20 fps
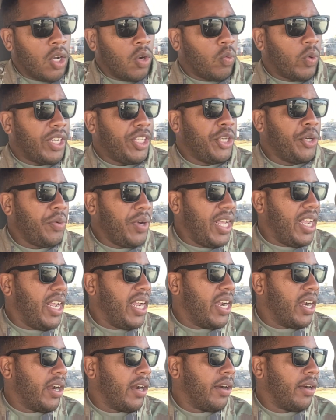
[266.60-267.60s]
When you
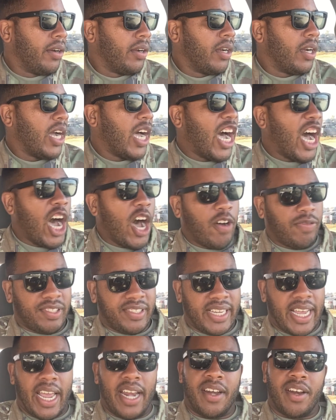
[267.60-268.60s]
hear
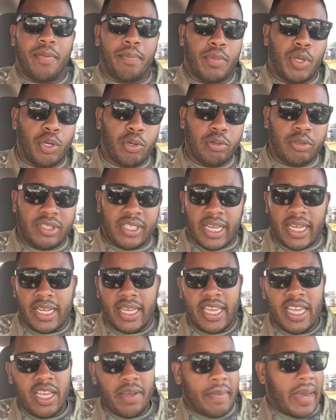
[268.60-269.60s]
Offset and the music
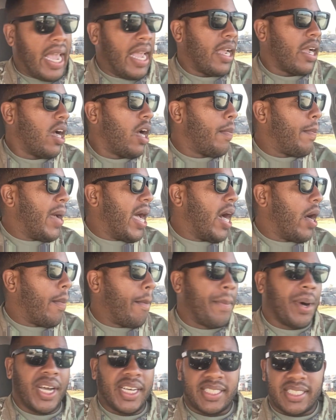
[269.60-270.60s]
he make
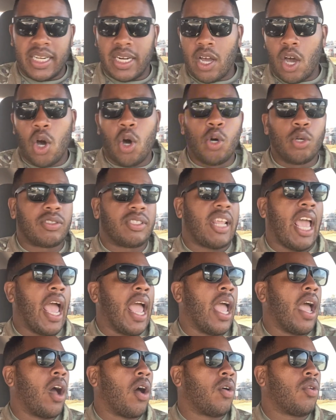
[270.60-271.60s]
about busting hoes
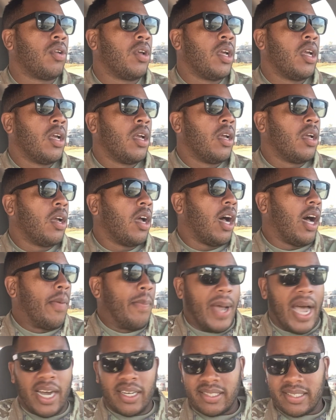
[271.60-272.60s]
down,
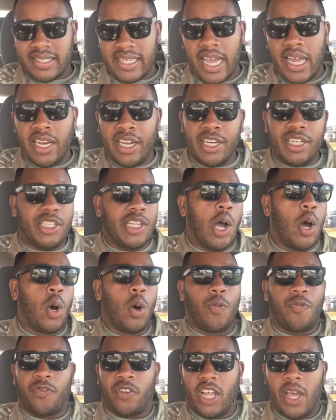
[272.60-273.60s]
about selling
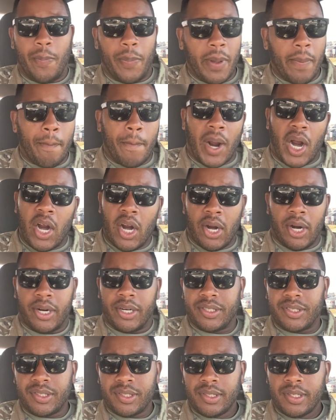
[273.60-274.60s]
dope, flipping
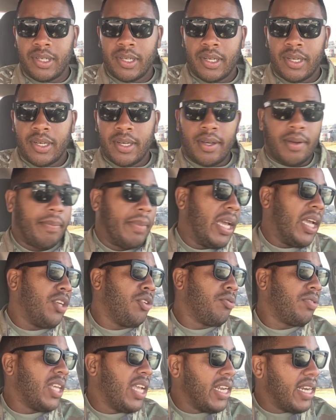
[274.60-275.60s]
birds. Man,
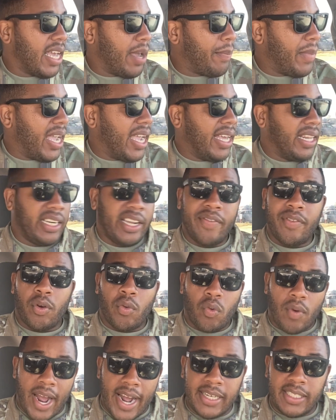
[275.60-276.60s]
you think that man
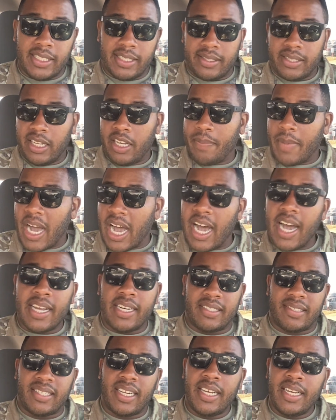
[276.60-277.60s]
living righteously
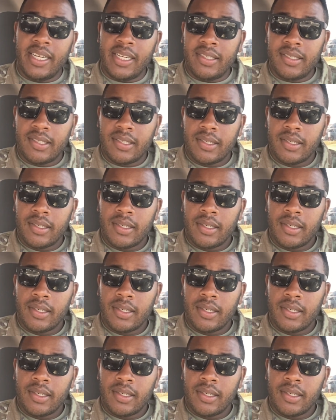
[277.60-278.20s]
behind the scenes?